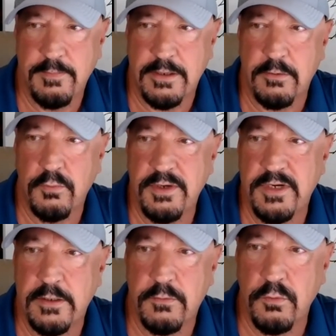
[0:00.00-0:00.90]
better read
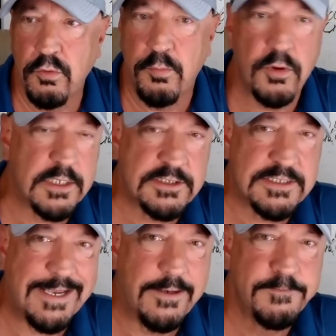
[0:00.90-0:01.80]
their rule book
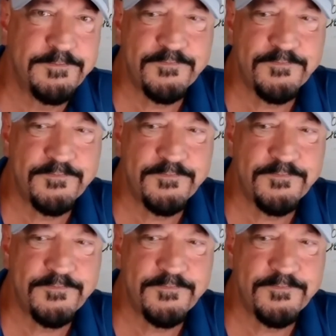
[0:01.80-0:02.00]
instead.